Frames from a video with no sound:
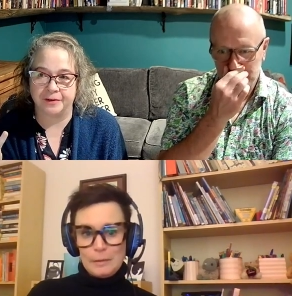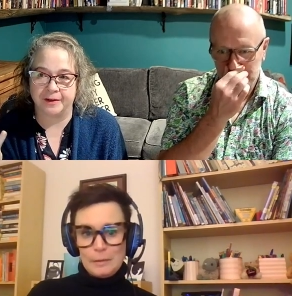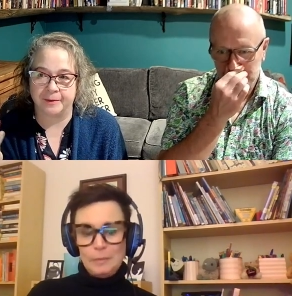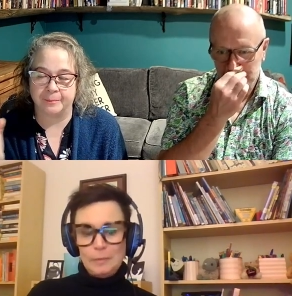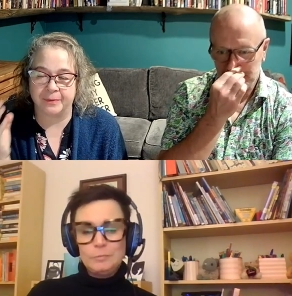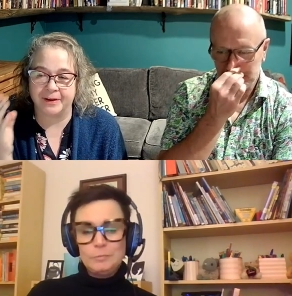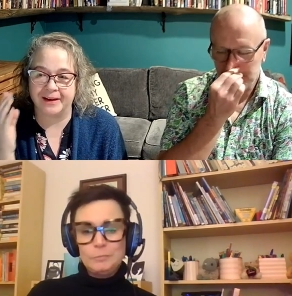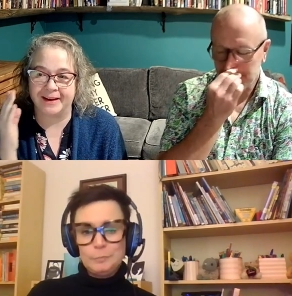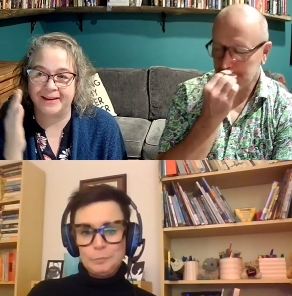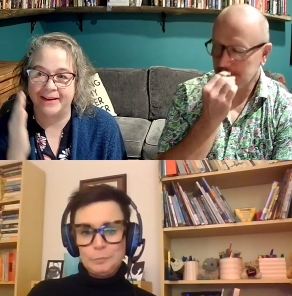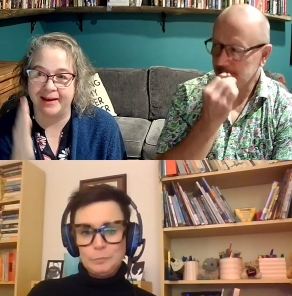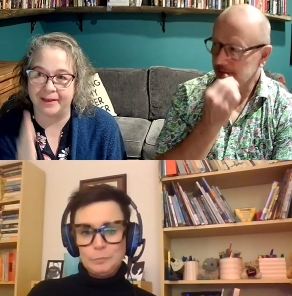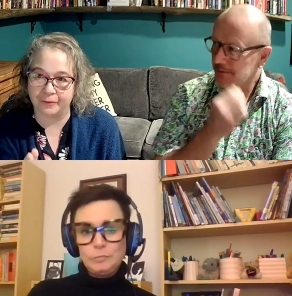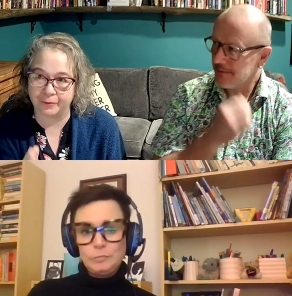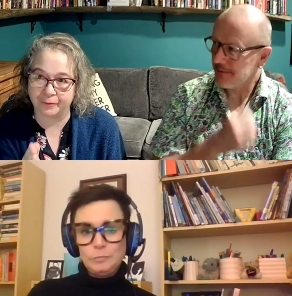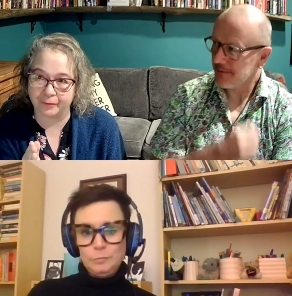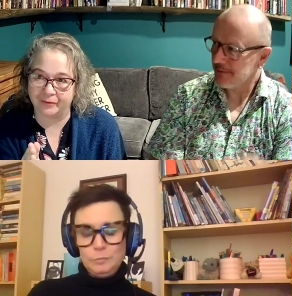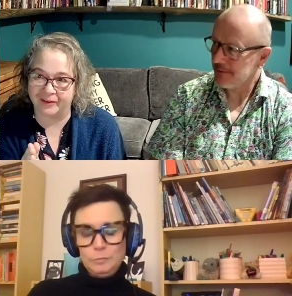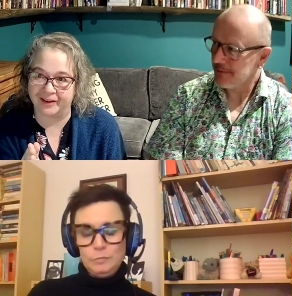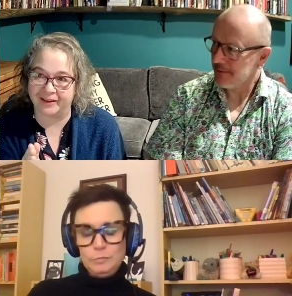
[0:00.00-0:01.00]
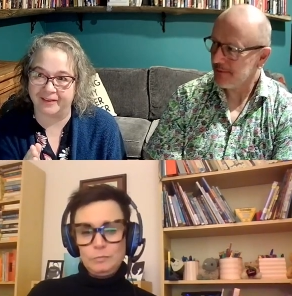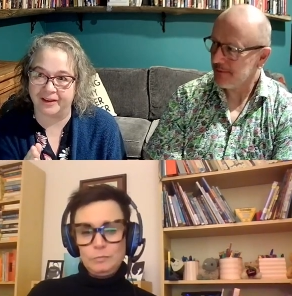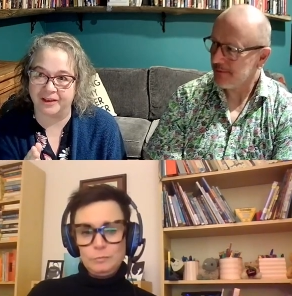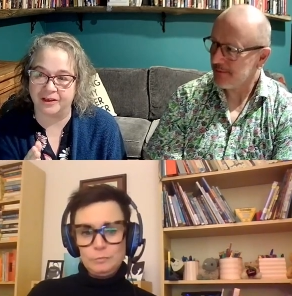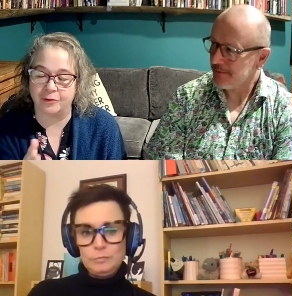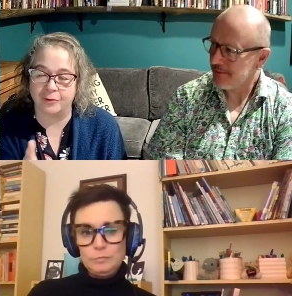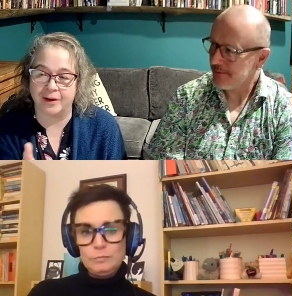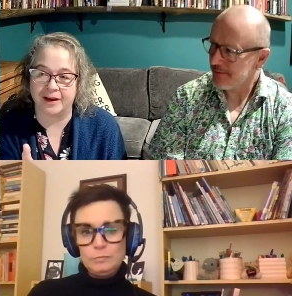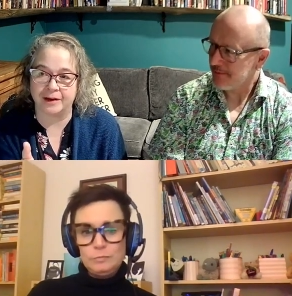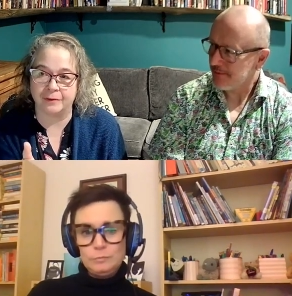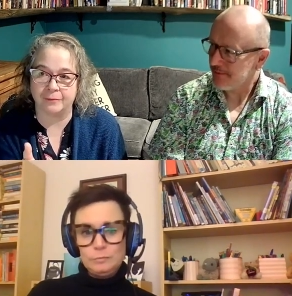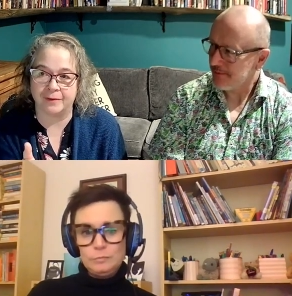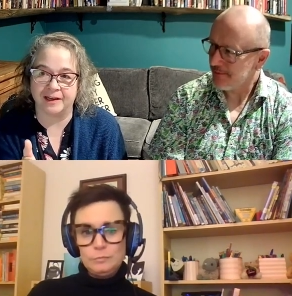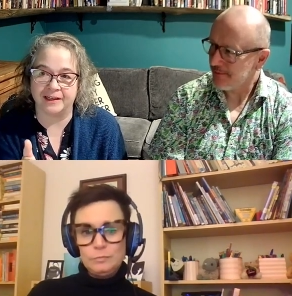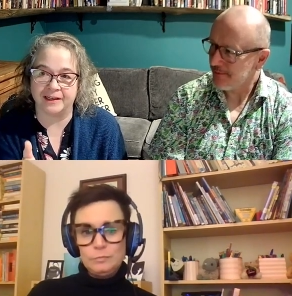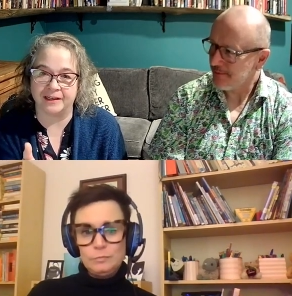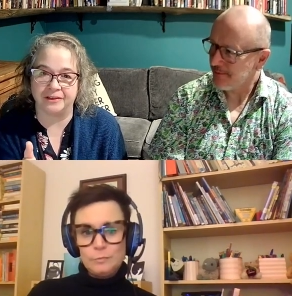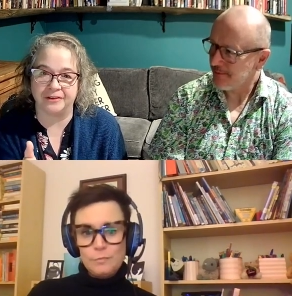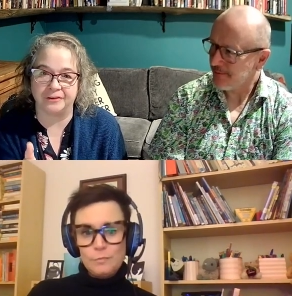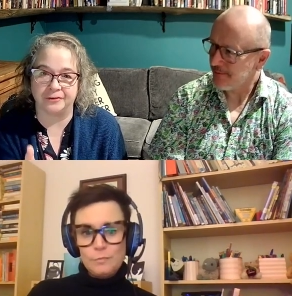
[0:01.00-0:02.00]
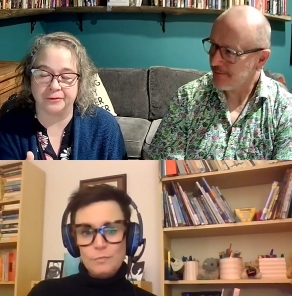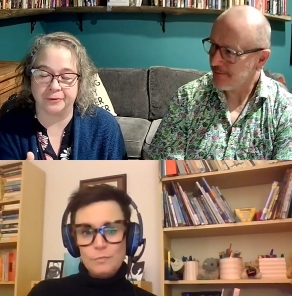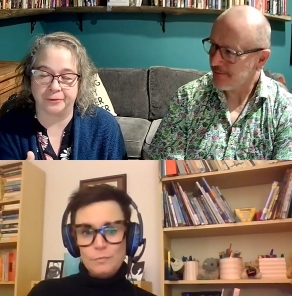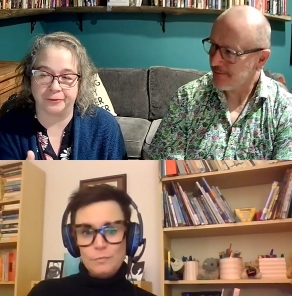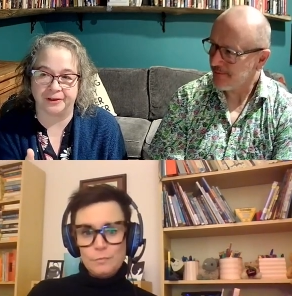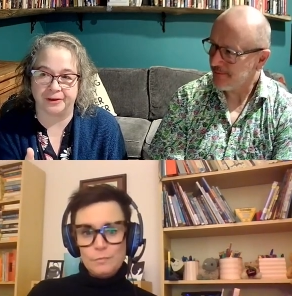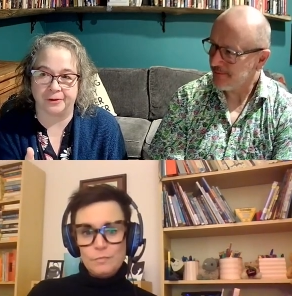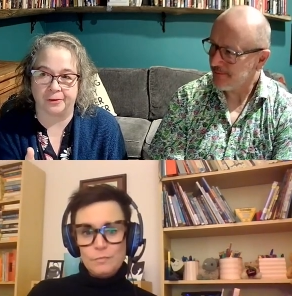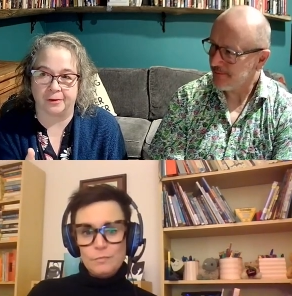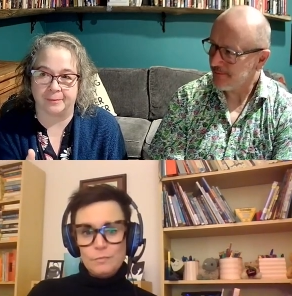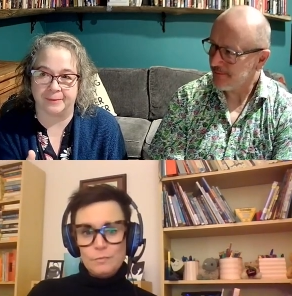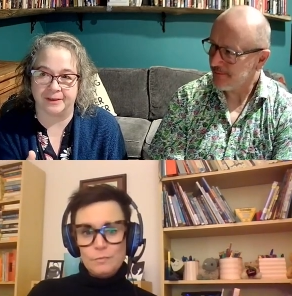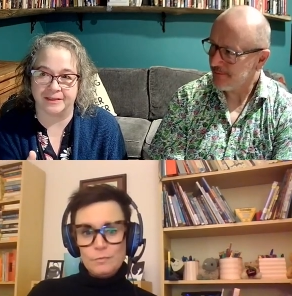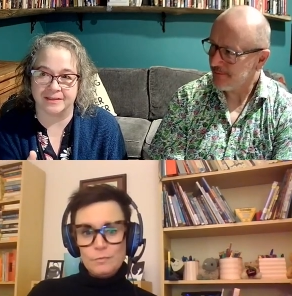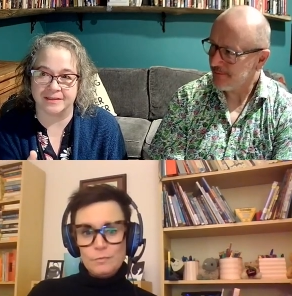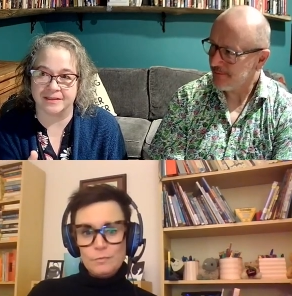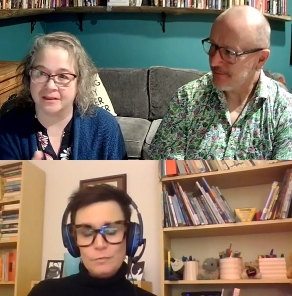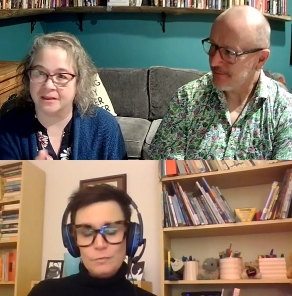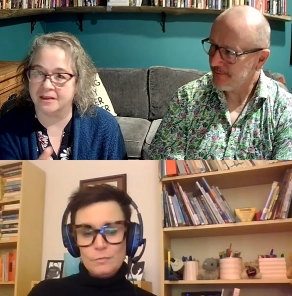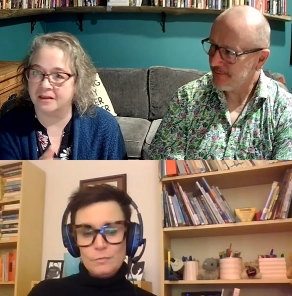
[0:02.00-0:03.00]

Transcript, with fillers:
Speaker 1: it. But another thing that you had ready in your learning commons